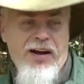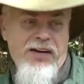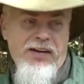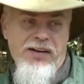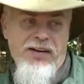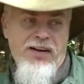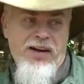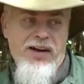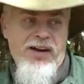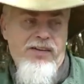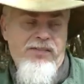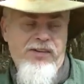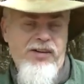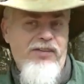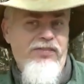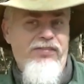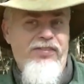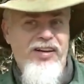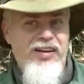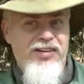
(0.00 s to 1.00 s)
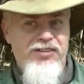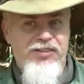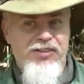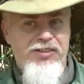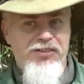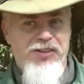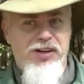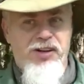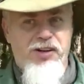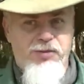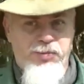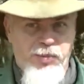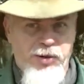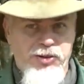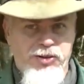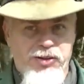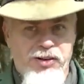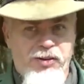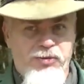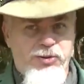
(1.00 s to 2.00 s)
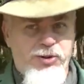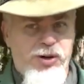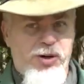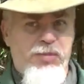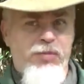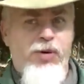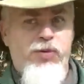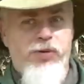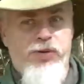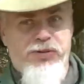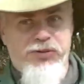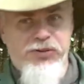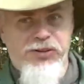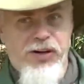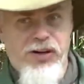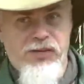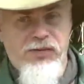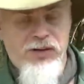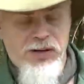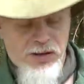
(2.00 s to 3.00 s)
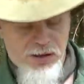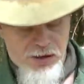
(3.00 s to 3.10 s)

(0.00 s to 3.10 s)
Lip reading: I didn't have any fancy stuff, especially them ceremonial stuff.